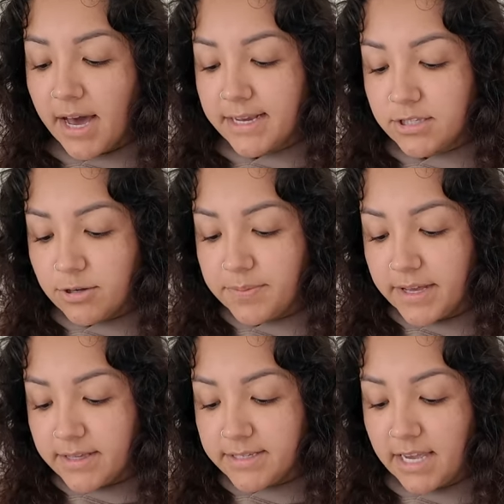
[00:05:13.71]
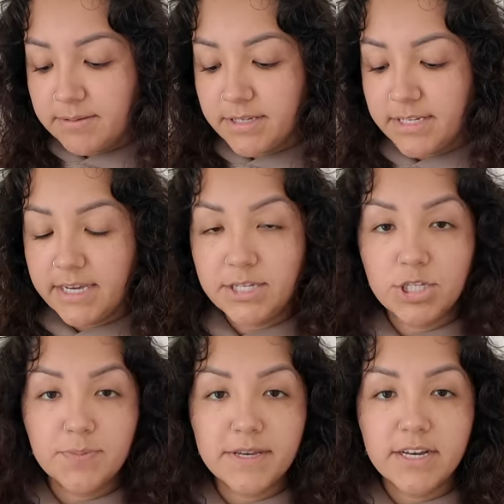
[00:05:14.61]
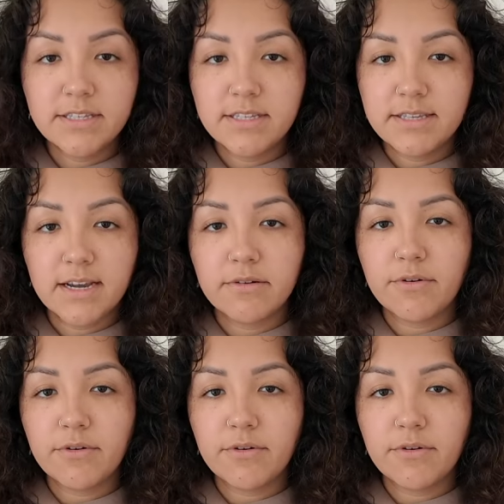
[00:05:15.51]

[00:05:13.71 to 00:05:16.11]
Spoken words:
I still play this game today just because it's like